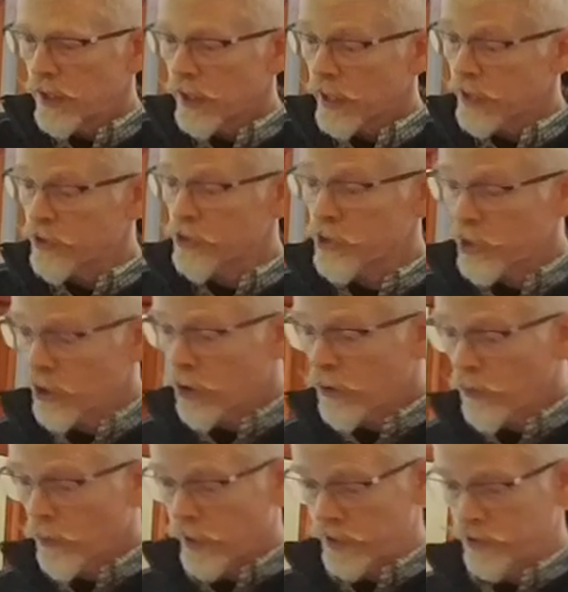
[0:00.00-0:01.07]

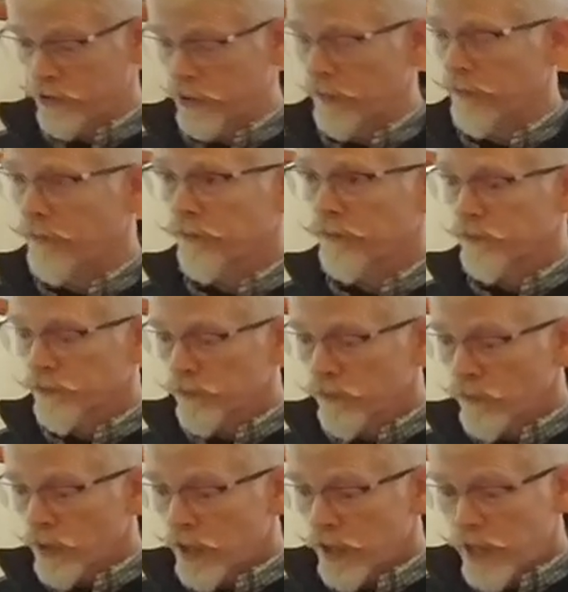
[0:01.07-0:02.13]
Consider wisdom,
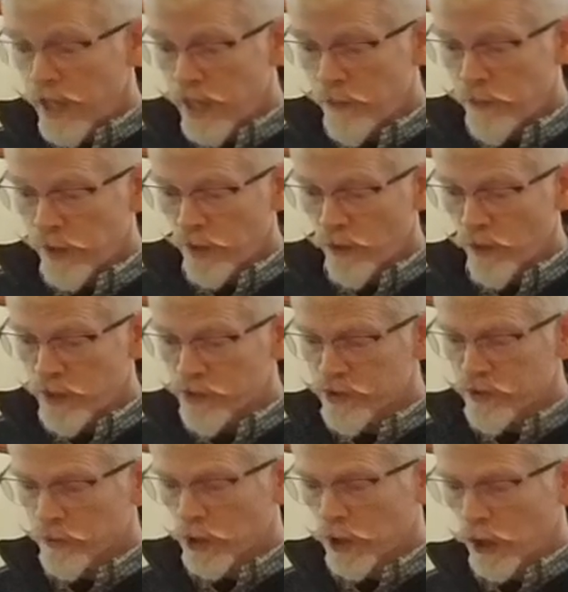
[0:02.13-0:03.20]
keeping
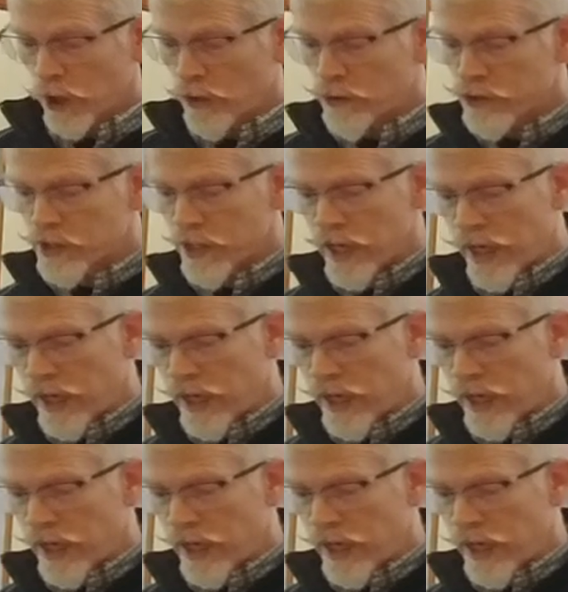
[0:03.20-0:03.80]
wisdom close at